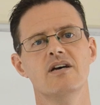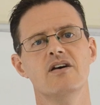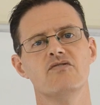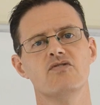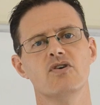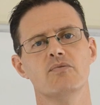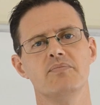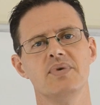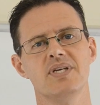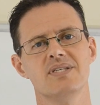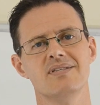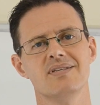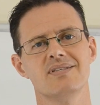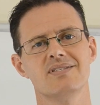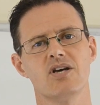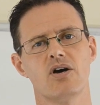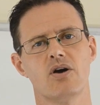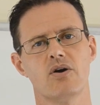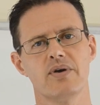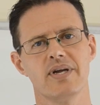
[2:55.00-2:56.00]
for
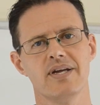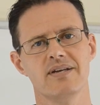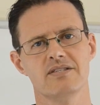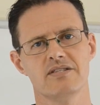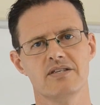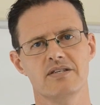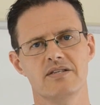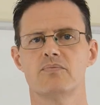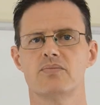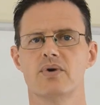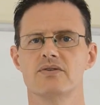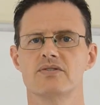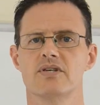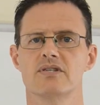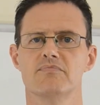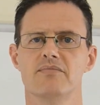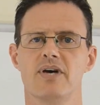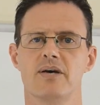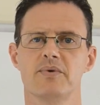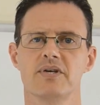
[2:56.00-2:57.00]
business-oriented
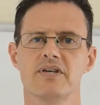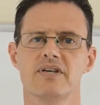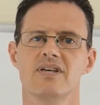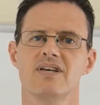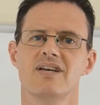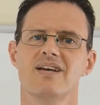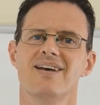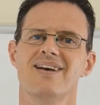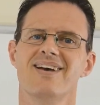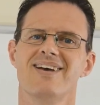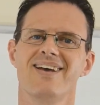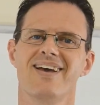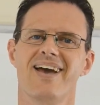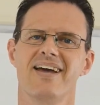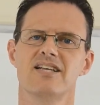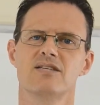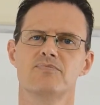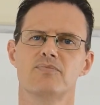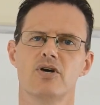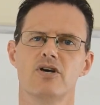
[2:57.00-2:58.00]
process mapping
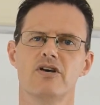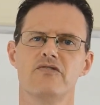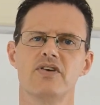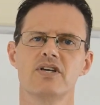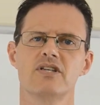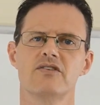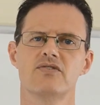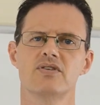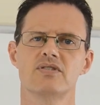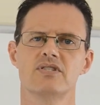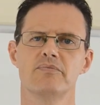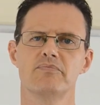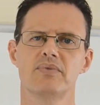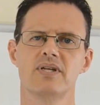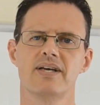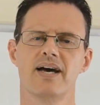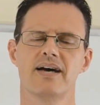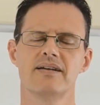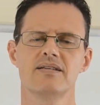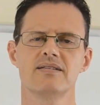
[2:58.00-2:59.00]
and is perfect for
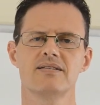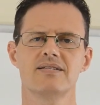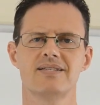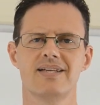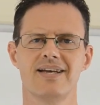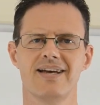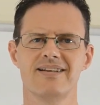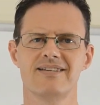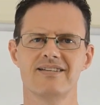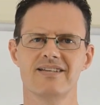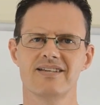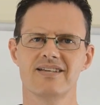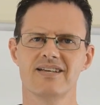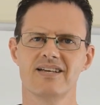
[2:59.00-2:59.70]
simply understanding